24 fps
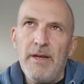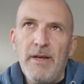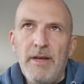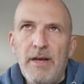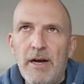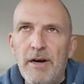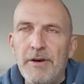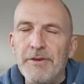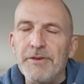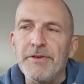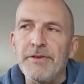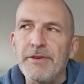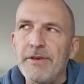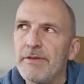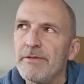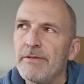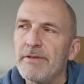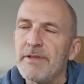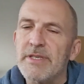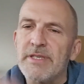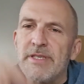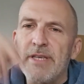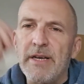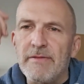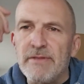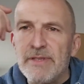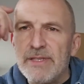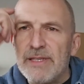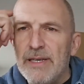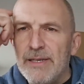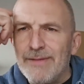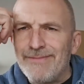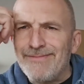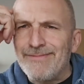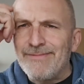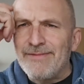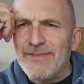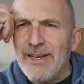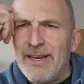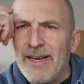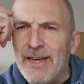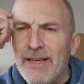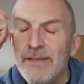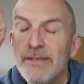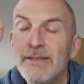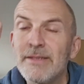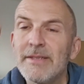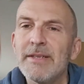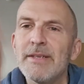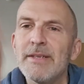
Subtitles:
how do you do this? I was like, nah.